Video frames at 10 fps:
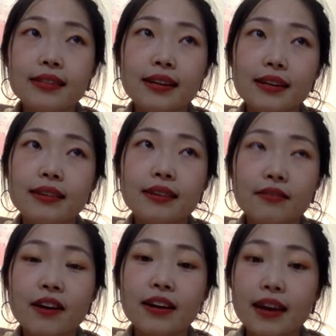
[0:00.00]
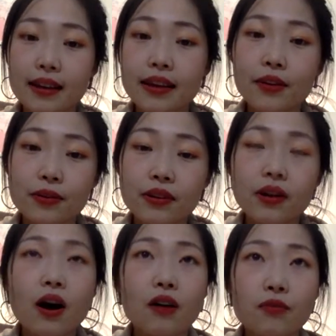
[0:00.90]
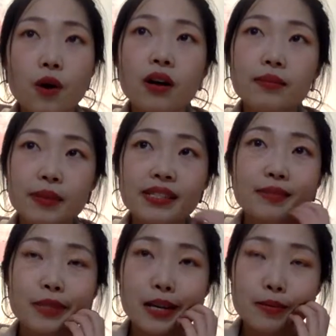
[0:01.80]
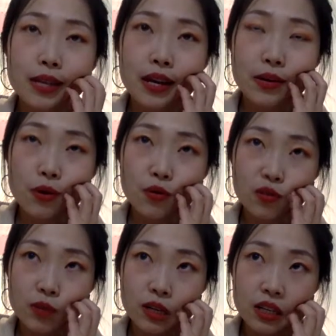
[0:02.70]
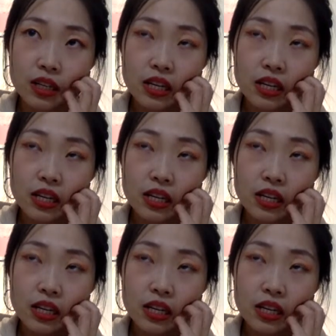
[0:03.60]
like if I can get off work, but sometimes I overwork.